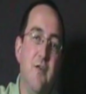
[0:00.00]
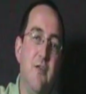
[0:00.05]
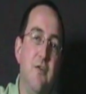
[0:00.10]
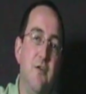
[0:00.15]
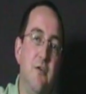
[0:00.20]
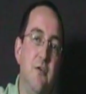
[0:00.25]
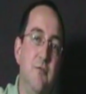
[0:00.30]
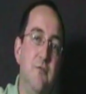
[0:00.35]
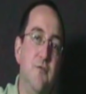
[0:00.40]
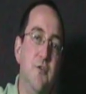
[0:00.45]

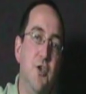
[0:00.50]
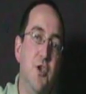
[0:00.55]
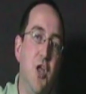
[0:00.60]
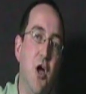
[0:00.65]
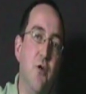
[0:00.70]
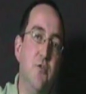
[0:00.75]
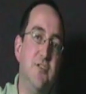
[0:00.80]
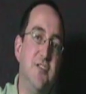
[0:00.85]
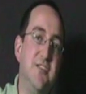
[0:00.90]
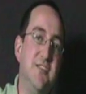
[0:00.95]
The
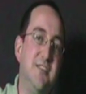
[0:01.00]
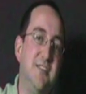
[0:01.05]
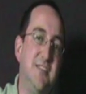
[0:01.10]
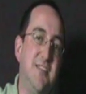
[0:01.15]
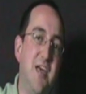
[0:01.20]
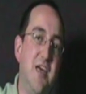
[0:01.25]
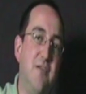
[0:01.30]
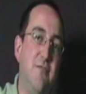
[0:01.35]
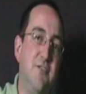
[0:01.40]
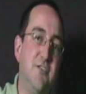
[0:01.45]
notes
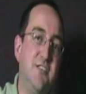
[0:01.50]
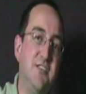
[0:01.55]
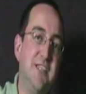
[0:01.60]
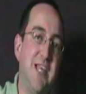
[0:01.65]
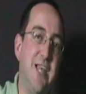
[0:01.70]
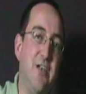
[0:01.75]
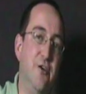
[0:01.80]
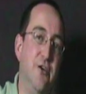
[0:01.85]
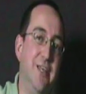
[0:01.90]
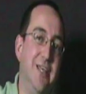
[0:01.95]
instead of the
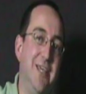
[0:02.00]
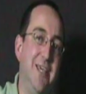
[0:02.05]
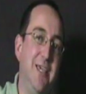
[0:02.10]
standard